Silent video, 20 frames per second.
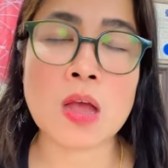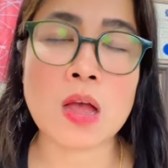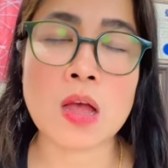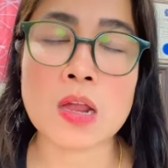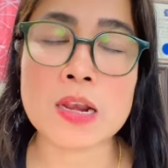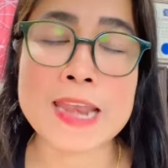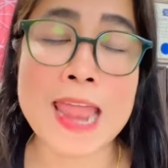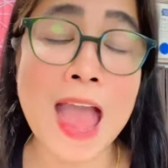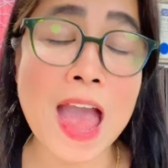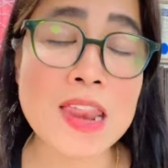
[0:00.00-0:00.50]

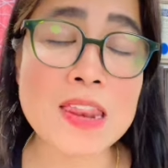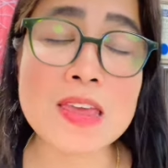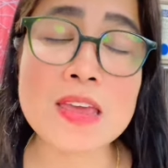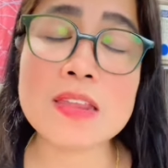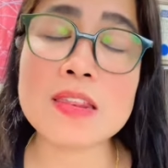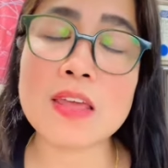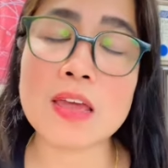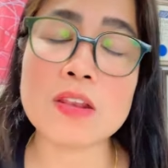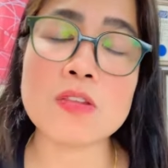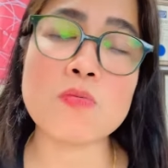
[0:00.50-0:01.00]
nanny,
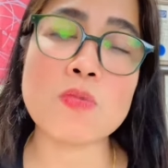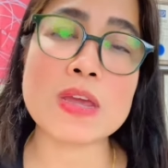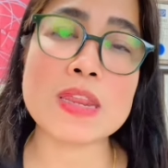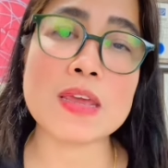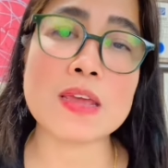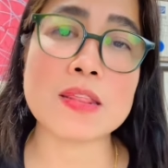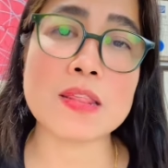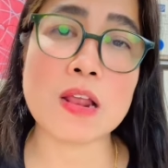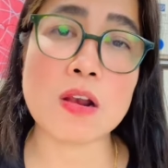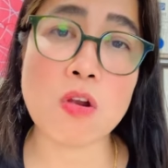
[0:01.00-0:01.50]
then we
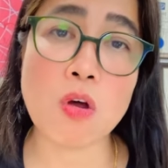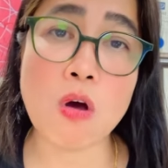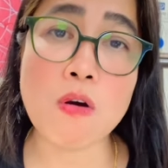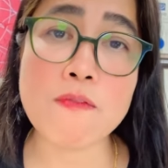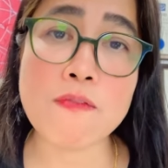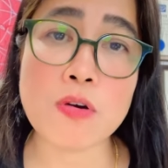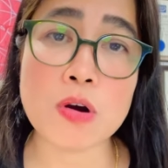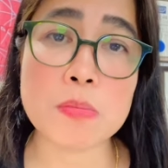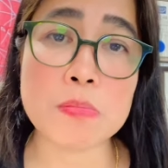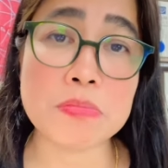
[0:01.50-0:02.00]
need the long
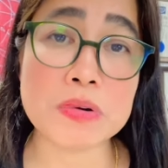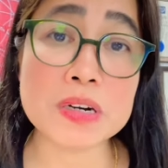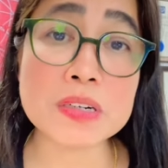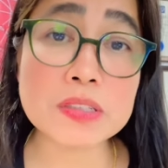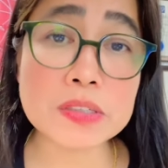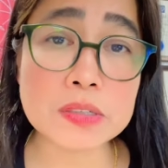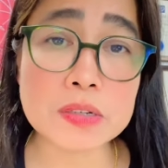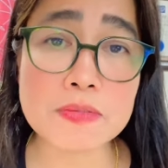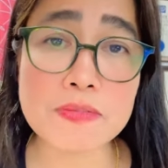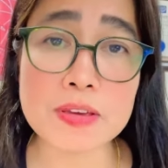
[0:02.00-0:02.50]
form birth
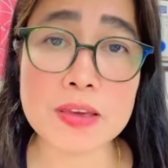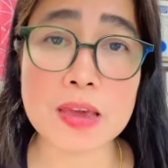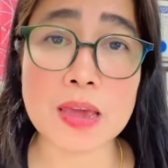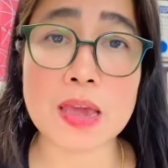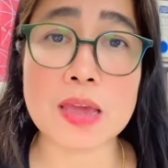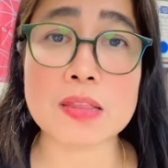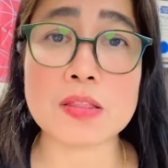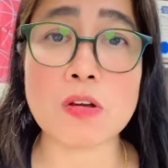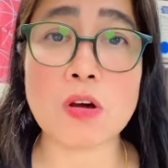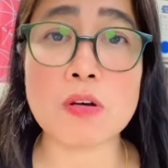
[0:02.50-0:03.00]
certificate